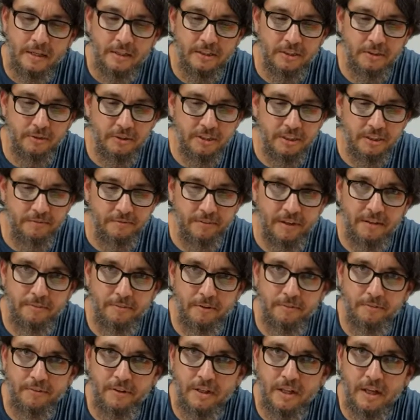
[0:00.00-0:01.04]
Do us a
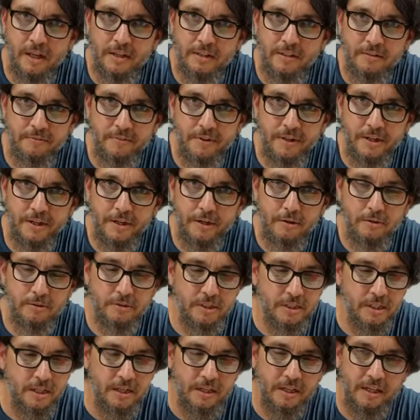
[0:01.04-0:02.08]
favor, if you like the
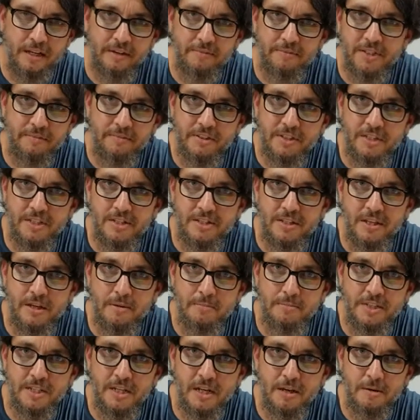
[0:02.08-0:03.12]
videos, give us a
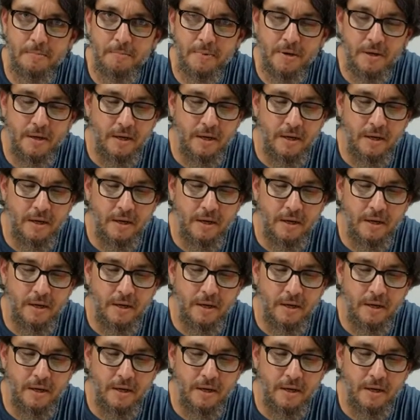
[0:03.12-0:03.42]
thumbs up,